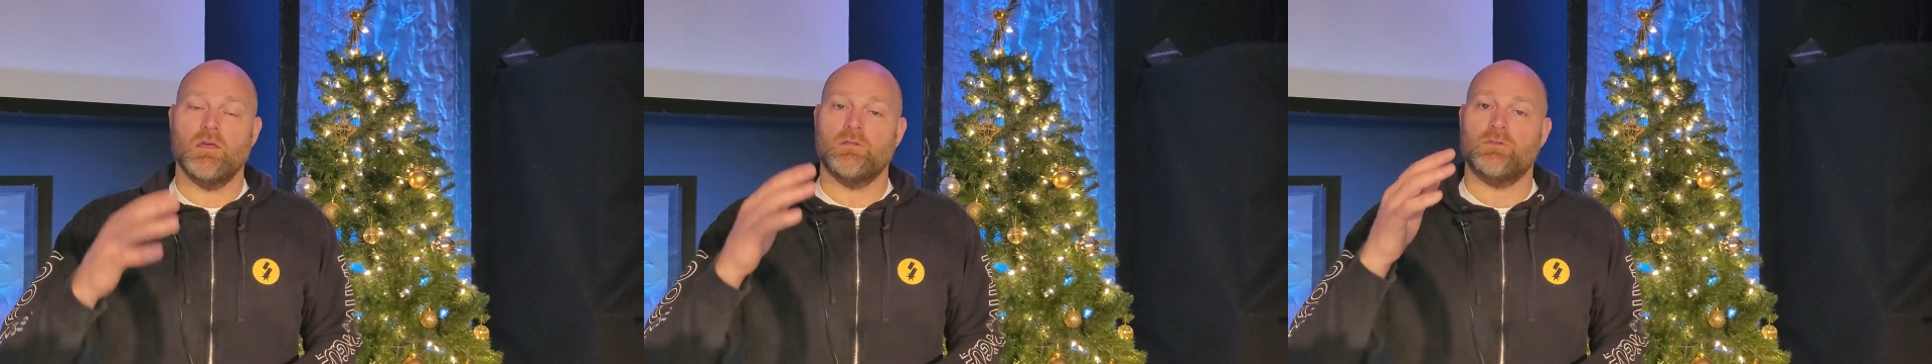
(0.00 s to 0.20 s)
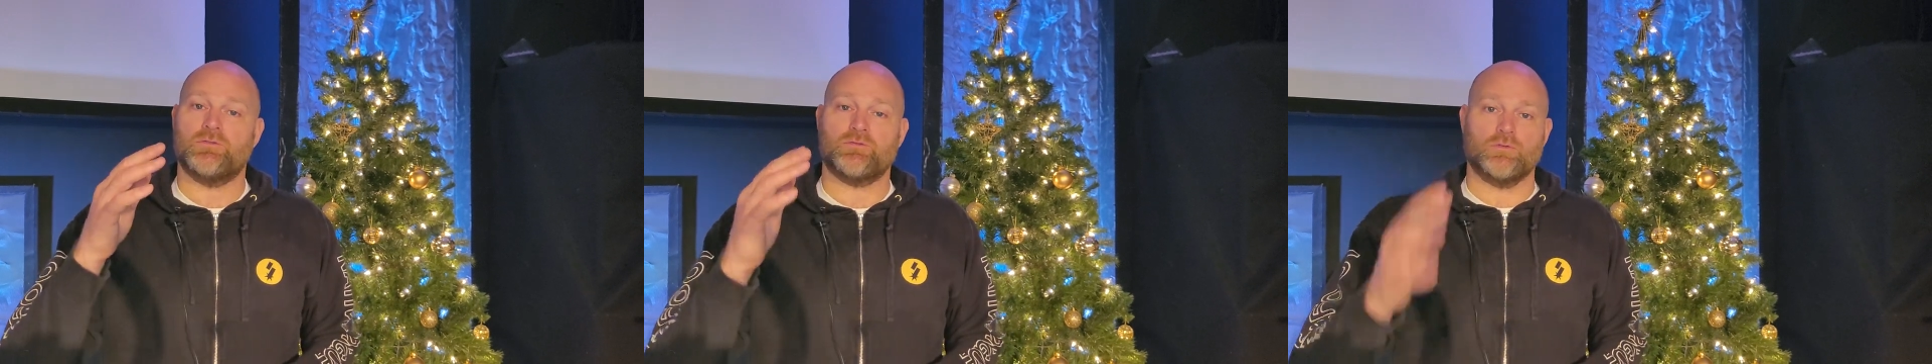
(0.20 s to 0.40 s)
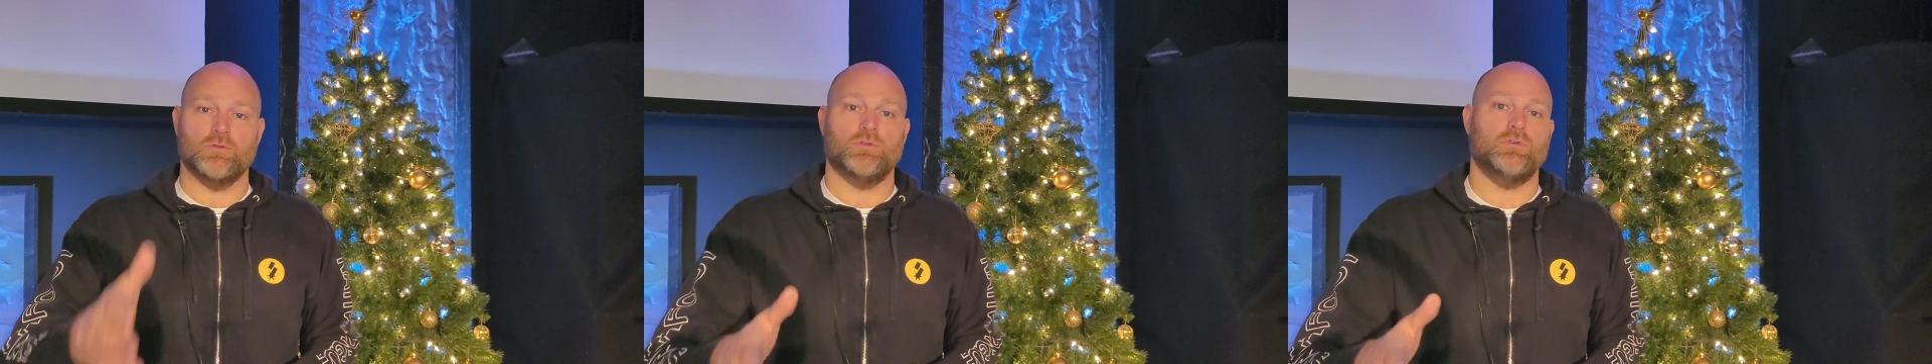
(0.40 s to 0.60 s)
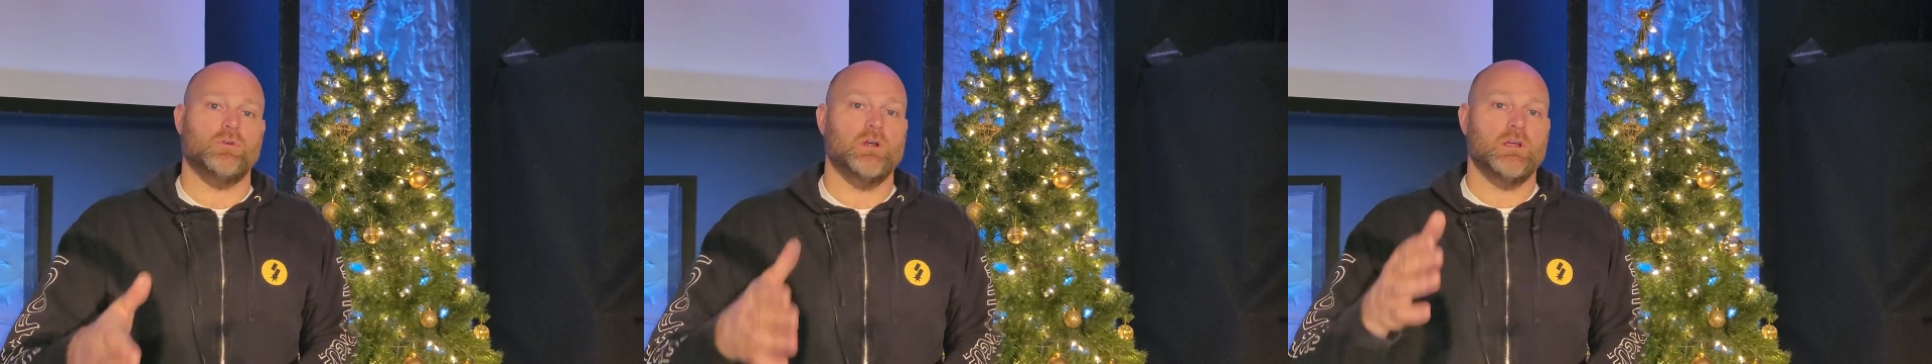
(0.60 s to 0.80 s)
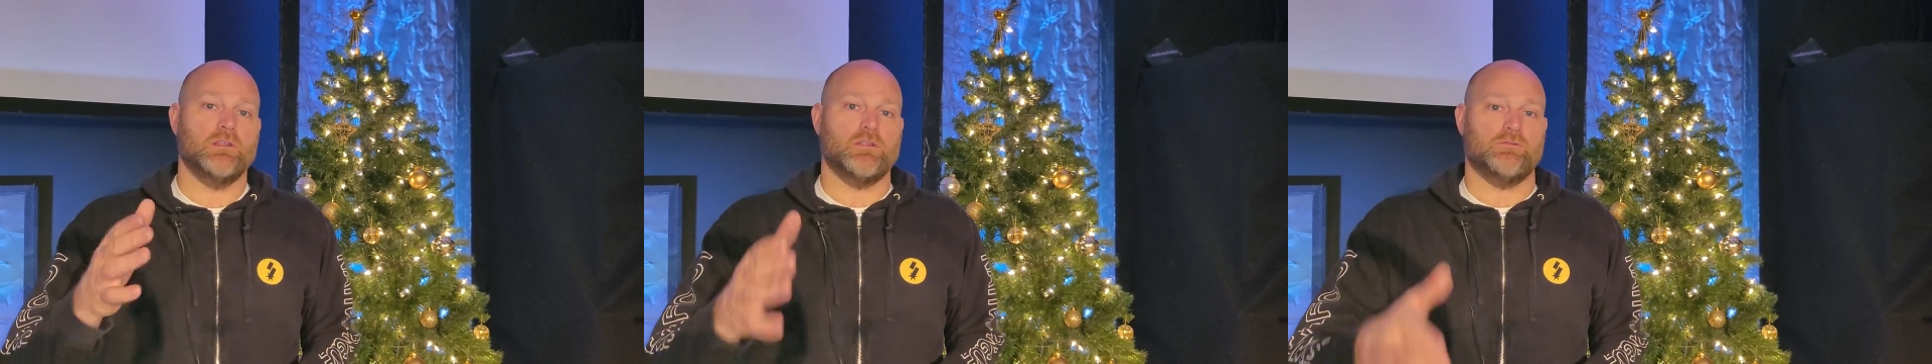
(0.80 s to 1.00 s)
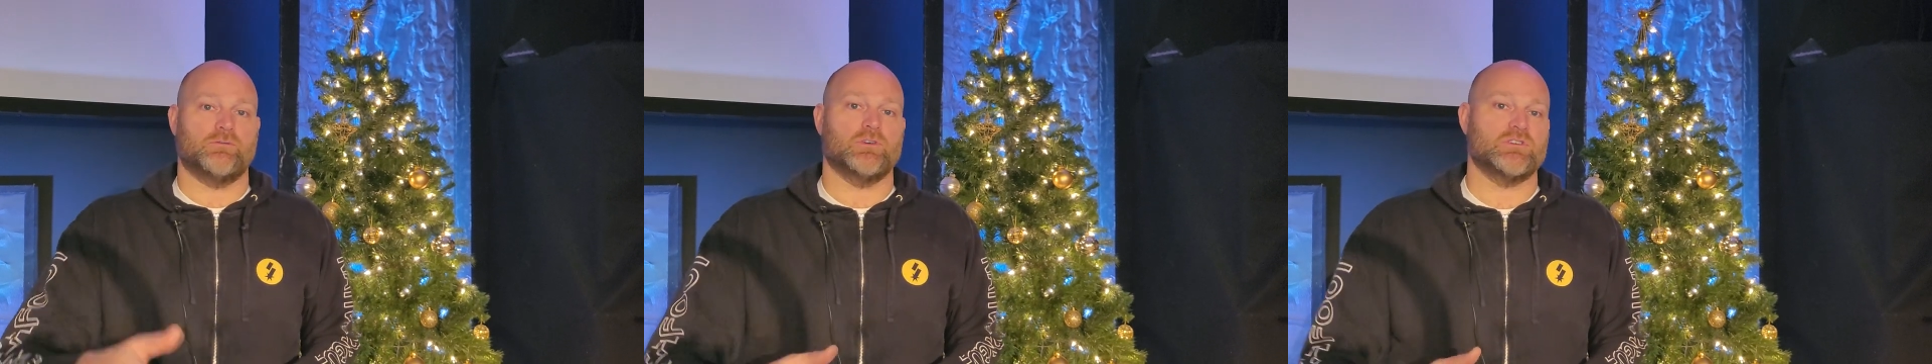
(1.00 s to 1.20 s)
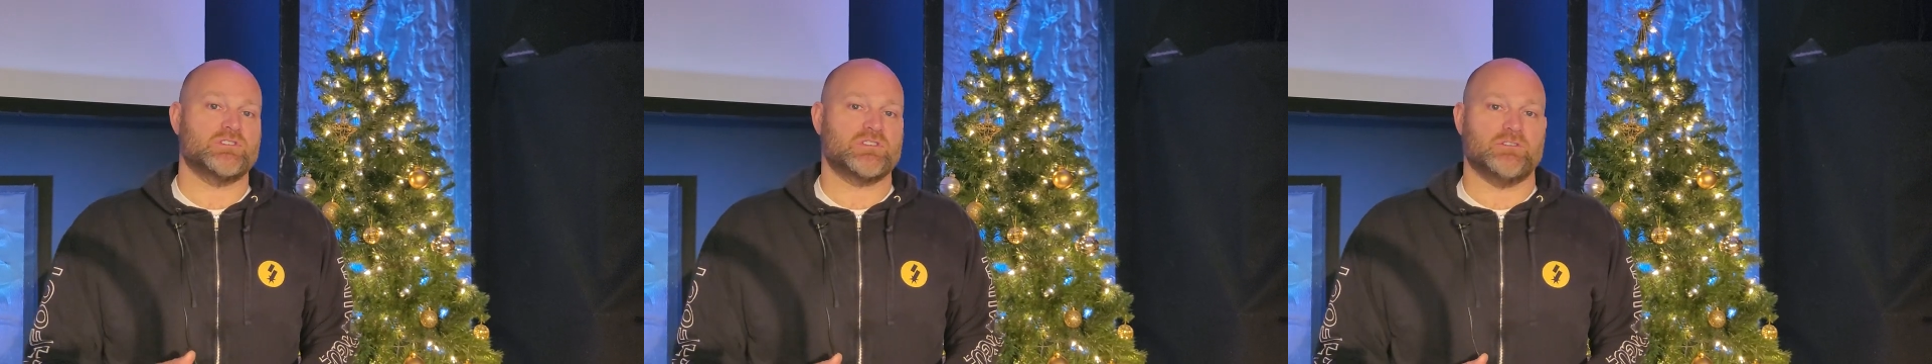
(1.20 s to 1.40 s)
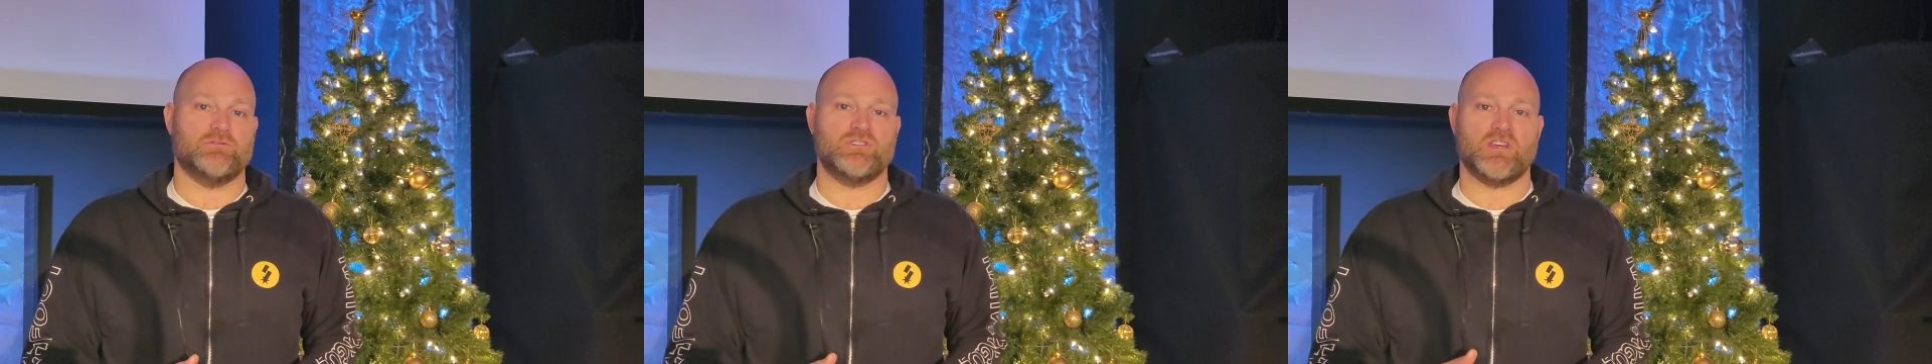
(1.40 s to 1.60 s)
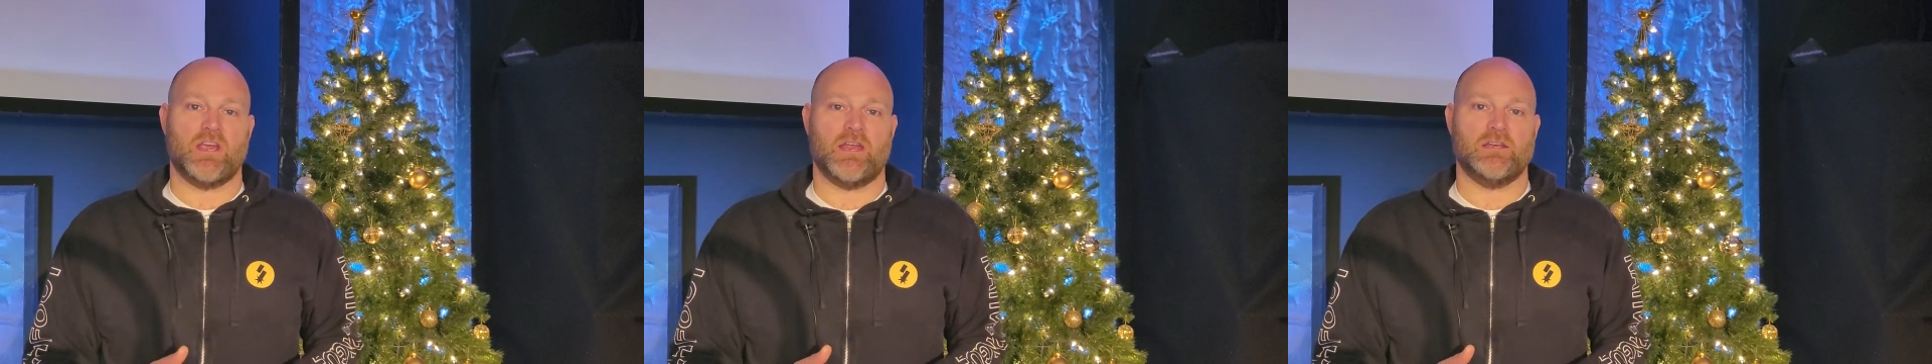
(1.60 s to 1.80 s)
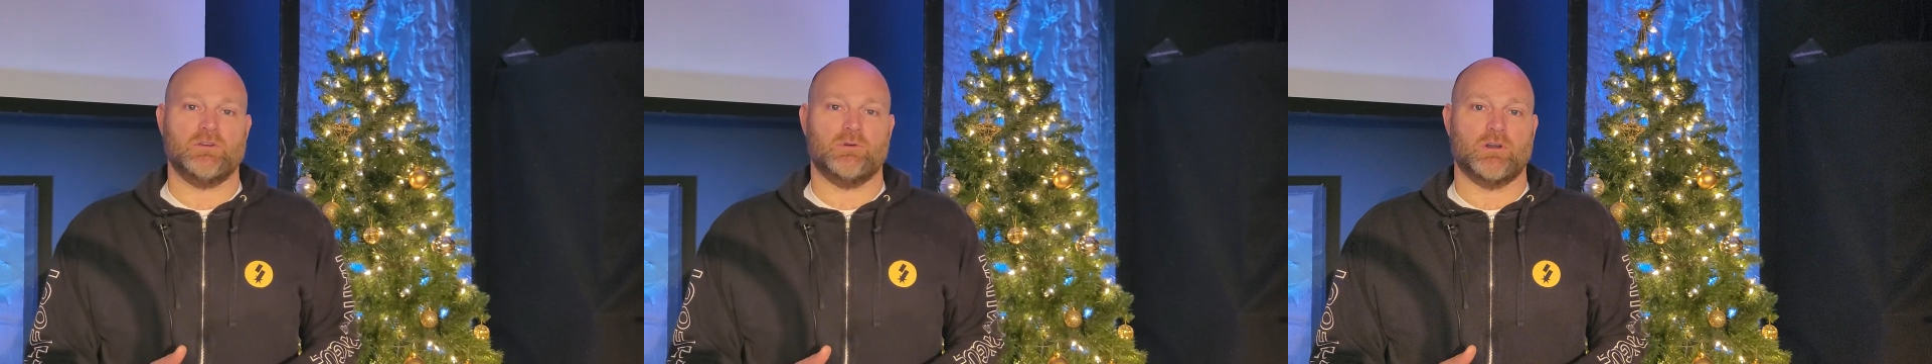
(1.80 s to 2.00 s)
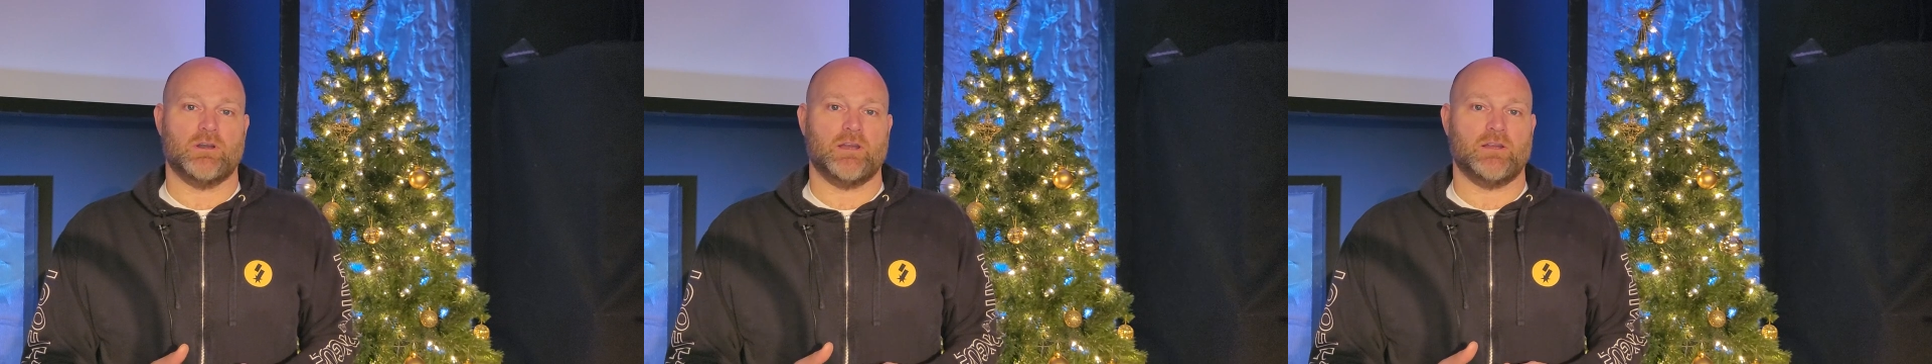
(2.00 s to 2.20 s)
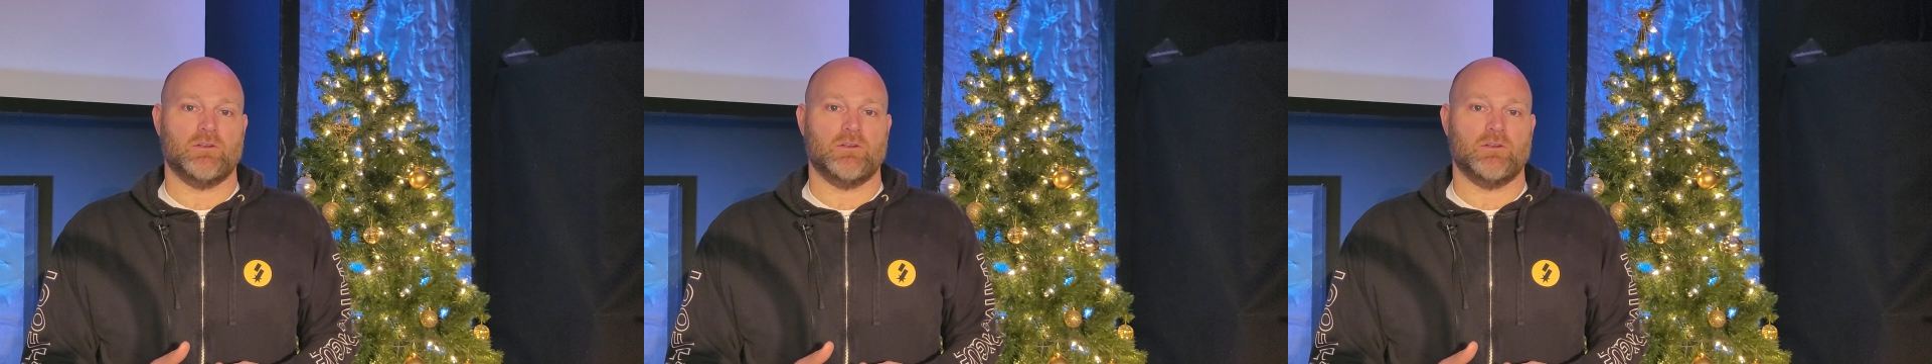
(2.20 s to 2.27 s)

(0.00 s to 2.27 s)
through the 1st of January